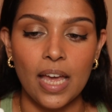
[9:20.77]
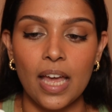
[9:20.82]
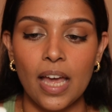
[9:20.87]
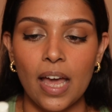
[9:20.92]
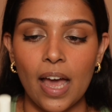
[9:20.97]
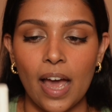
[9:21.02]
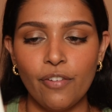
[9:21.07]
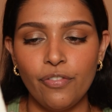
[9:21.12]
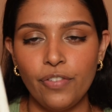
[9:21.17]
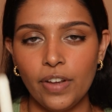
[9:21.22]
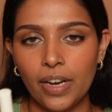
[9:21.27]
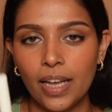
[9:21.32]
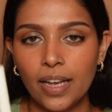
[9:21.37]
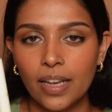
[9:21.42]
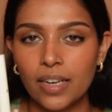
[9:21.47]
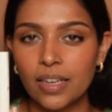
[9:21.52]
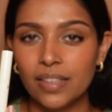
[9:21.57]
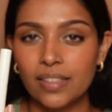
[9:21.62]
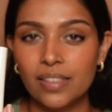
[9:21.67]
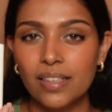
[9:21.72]
I feel like
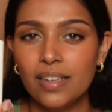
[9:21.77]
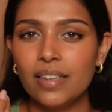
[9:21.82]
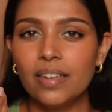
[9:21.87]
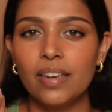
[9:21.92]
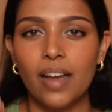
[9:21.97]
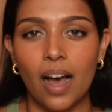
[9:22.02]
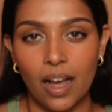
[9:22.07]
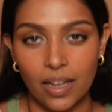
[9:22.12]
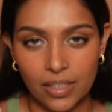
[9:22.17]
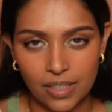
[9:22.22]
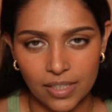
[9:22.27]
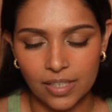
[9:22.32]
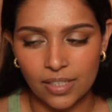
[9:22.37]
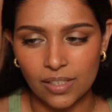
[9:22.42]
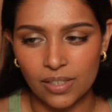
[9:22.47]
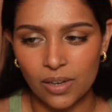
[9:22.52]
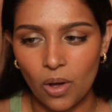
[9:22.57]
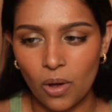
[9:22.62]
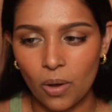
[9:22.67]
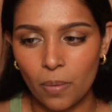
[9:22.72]
it doesn't last as
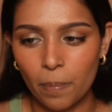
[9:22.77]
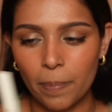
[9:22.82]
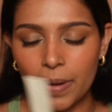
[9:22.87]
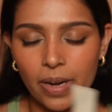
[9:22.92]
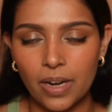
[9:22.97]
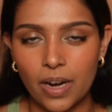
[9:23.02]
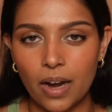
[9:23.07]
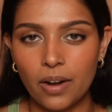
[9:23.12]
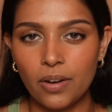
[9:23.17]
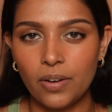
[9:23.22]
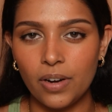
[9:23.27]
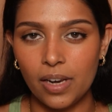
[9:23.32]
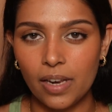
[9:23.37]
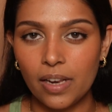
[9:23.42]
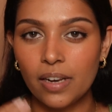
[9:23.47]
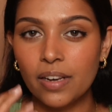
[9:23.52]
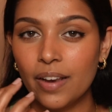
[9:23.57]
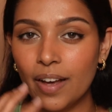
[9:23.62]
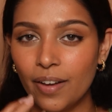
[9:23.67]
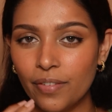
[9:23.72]
long, but I
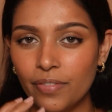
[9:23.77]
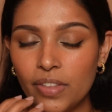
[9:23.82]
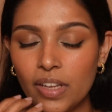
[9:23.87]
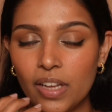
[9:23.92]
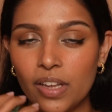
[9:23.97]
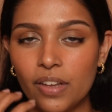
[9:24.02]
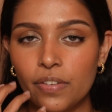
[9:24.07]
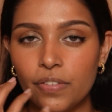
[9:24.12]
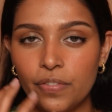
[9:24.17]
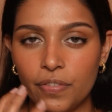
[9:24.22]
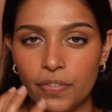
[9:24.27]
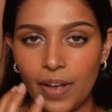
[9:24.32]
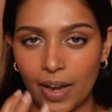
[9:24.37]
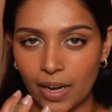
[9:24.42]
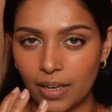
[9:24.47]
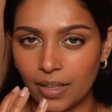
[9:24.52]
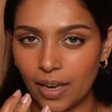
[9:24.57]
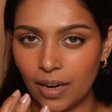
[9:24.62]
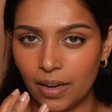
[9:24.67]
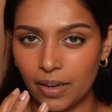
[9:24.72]
really love the
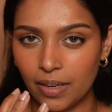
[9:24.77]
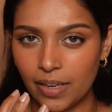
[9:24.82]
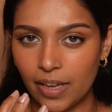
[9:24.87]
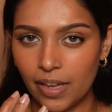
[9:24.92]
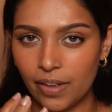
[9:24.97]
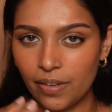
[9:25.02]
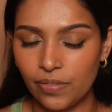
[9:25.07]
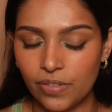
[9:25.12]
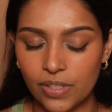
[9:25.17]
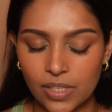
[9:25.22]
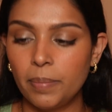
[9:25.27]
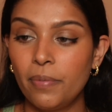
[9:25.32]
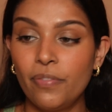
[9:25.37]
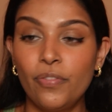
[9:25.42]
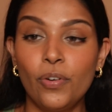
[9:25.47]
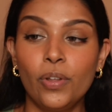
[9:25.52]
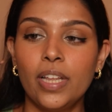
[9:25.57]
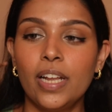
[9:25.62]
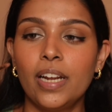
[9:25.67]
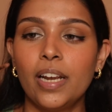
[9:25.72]
effect that it gives. But
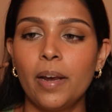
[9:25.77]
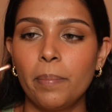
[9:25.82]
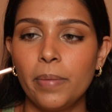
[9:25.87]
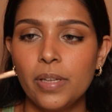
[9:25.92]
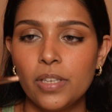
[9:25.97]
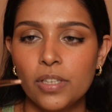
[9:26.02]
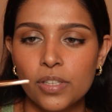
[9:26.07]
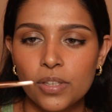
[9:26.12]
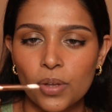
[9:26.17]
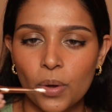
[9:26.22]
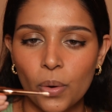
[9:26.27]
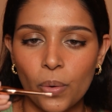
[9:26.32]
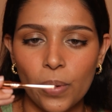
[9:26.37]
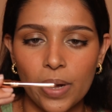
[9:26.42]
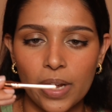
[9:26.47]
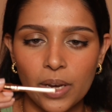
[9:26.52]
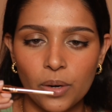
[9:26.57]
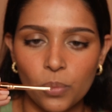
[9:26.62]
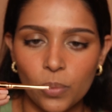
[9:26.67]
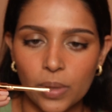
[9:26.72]
before that, let me just go
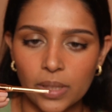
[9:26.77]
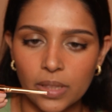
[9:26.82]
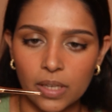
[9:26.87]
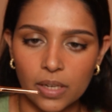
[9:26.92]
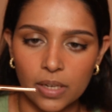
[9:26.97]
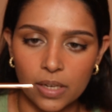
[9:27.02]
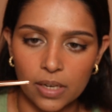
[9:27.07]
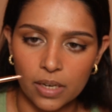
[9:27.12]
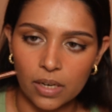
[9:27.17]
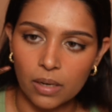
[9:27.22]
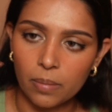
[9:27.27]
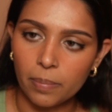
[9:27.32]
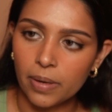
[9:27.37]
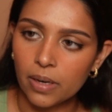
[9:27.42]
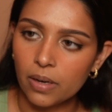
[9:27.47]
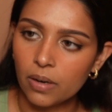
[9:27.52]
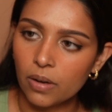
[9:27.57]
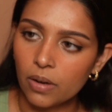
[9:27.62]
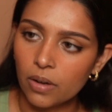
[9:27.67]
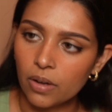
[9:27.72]
in with a little
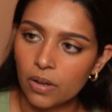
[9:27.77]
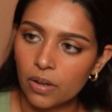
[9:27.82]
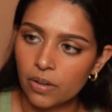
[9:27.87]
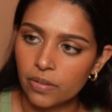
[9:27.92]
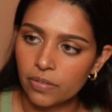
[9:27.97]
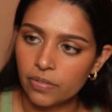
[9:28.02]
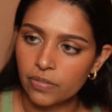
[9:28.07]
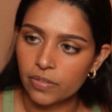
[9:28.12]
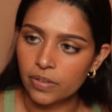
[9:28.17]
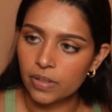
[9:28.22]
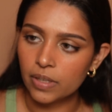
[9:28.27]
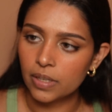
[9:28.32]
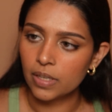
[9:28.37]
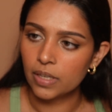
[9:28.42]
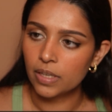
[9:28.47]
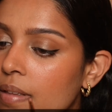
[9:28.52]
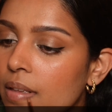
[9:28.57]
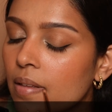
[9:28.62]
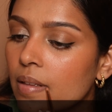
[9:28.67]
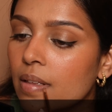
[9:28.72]
bit of
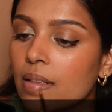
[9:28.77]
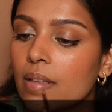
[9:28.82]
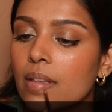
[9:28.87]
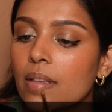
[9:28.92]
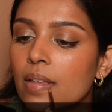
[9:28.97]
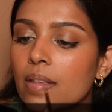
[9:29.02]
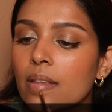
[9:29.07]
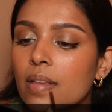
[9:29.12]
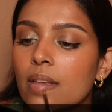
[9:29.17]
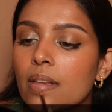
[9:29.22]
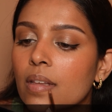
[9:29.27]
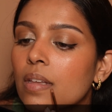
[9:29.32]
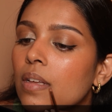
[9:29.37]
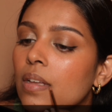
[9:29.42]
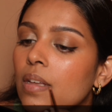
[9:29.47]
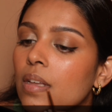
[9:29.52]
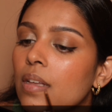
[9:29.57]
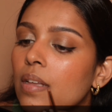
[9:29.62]
lip liner.